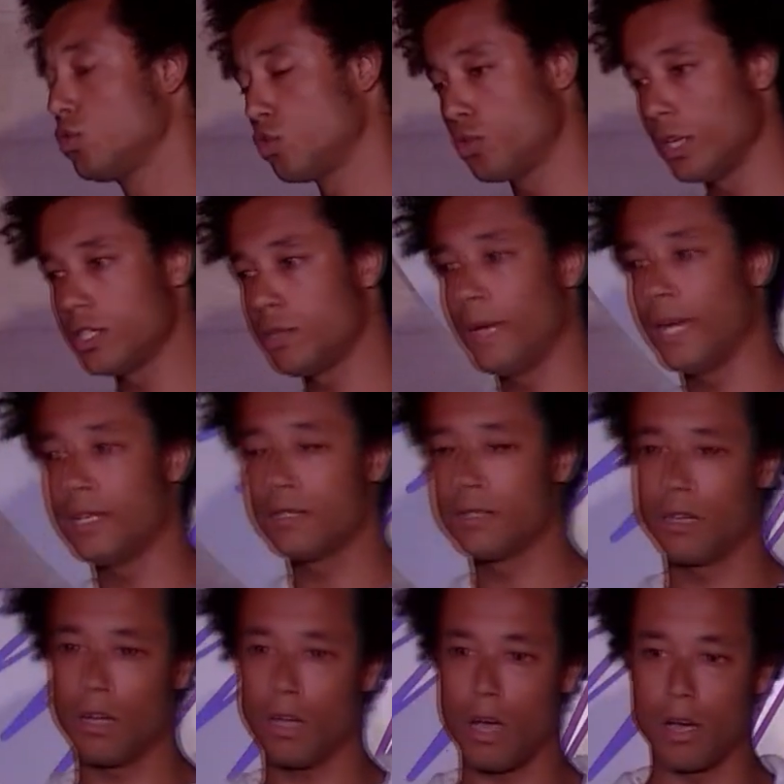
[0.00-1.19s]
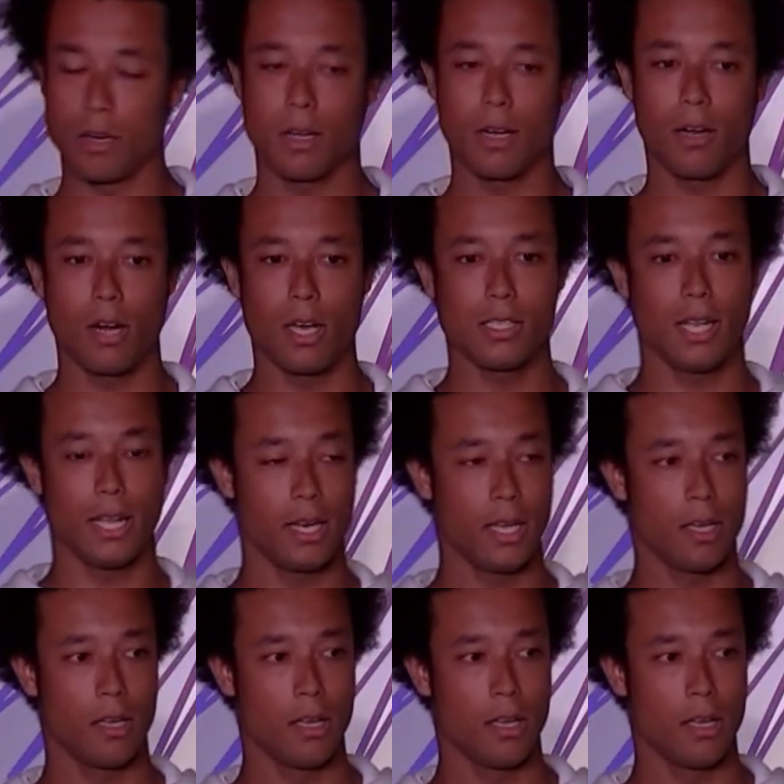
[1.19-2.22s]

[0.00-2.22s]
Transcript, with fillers: trust based, undercollateralized lending,